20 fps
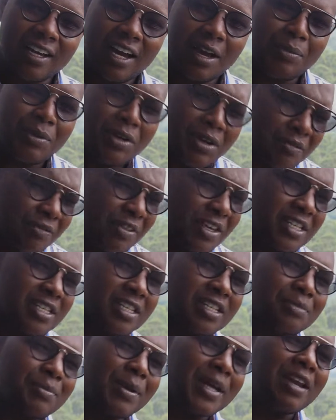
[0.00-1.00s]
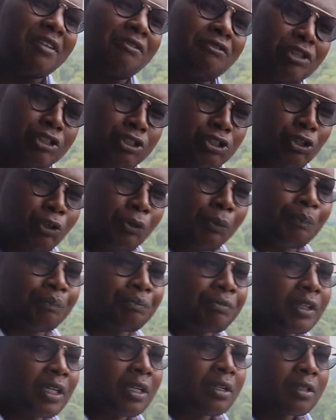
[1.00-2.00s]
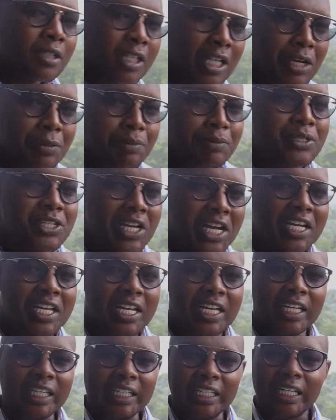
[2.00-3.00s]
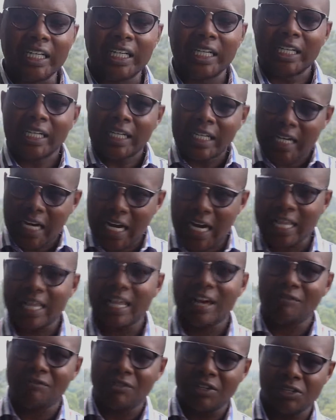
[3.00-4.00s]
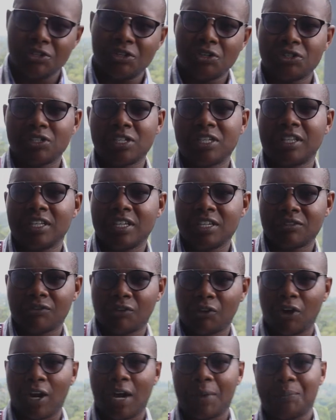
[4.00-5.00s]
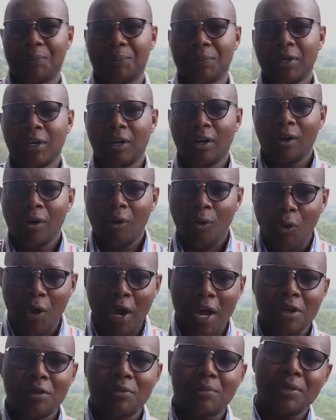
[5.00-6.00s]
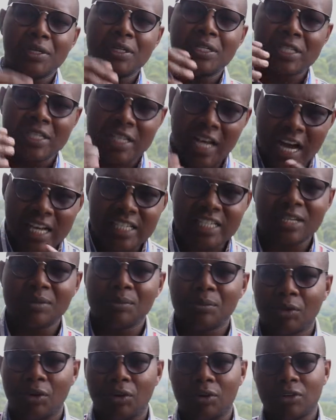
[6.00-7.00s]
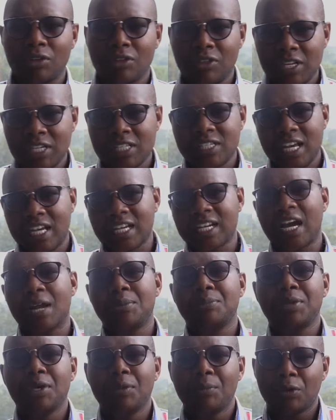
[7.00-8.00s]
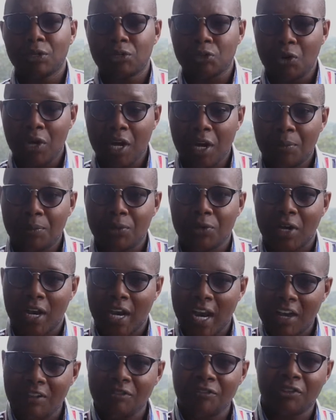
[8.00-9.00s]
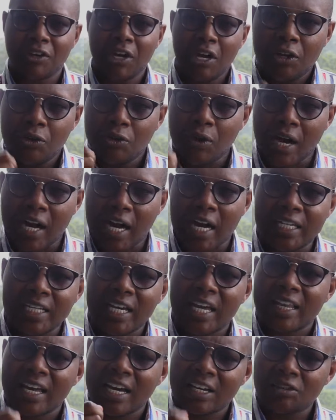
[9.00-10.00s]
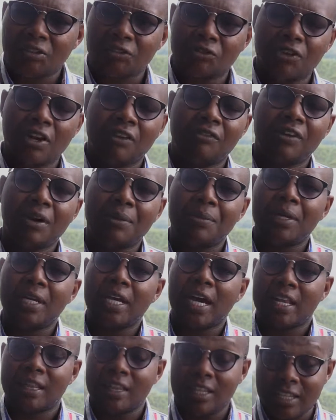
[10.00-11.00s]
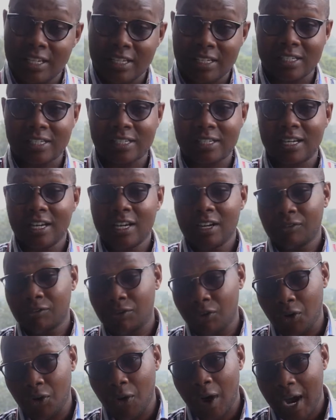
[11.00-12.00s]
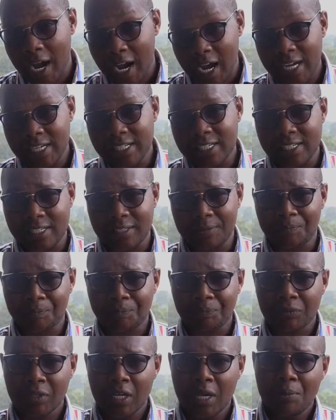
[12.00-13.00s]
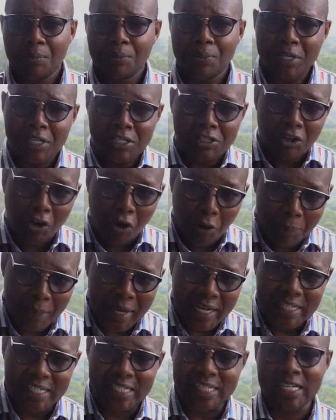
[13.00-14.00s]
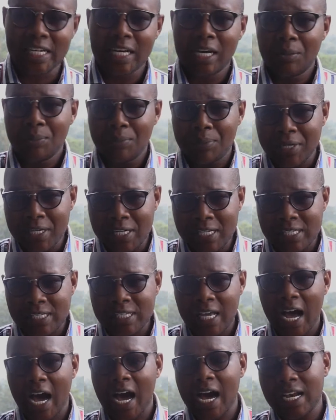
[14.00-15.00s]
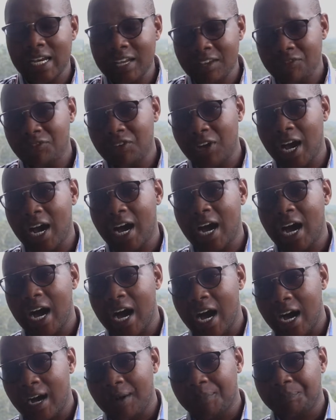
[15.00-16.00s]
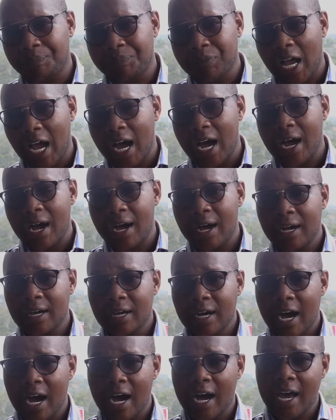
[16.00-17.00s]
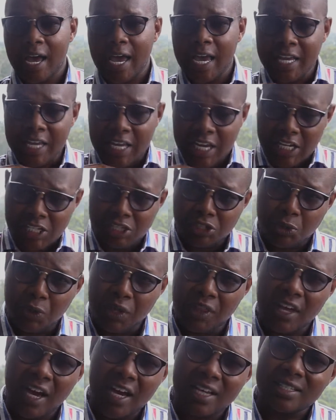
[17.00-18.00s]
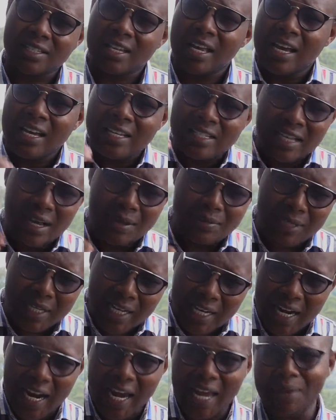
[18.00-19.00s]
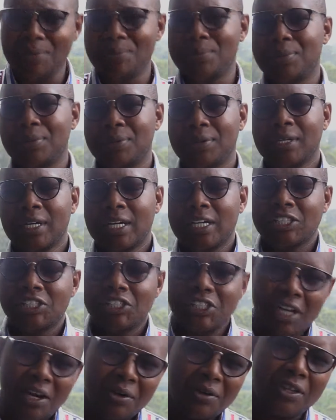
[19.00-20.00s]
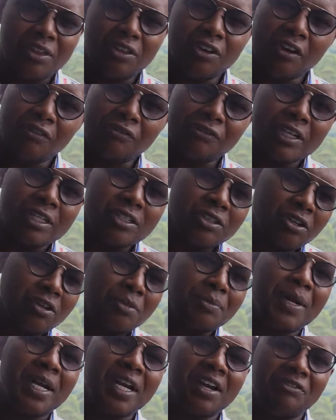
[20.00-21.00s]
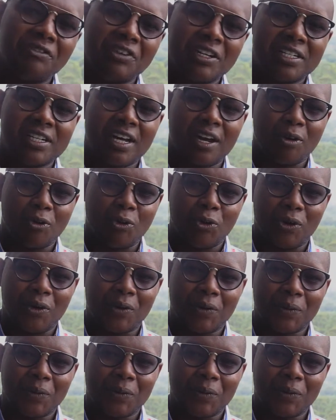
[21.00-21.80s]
I believe this is beneficial. Keep checking other videos in this forum where you'll be discussing more things that can be able to help your life, your career, that of your family, and this for our country. Please comment, please leave your engage with us, subscribe, share with your friends. Don't benefit alone.